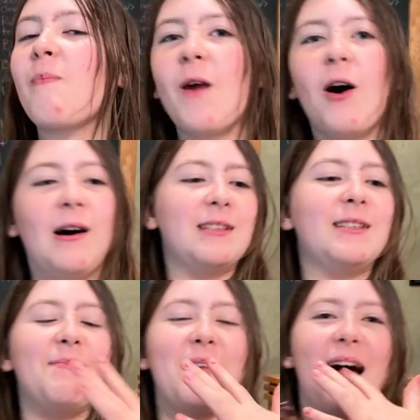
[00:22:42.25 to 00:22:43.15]
Awesome.
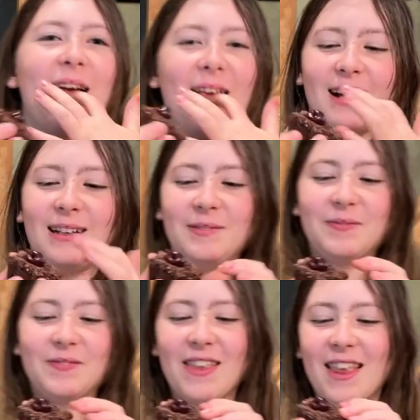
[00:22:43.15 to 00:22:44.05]
Well, you guys are jerks.
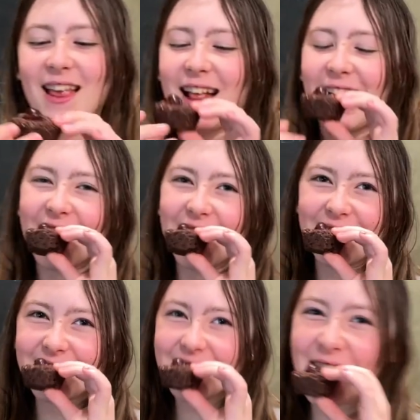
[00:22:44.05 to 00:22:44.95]
This is your
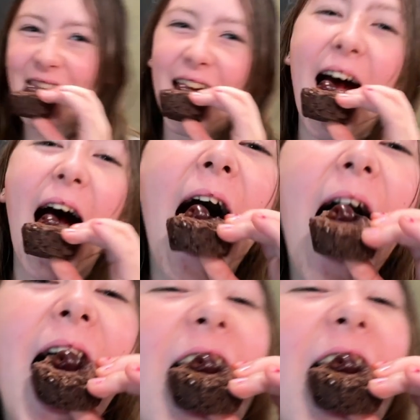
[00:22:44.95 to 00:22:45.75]
whole joke now.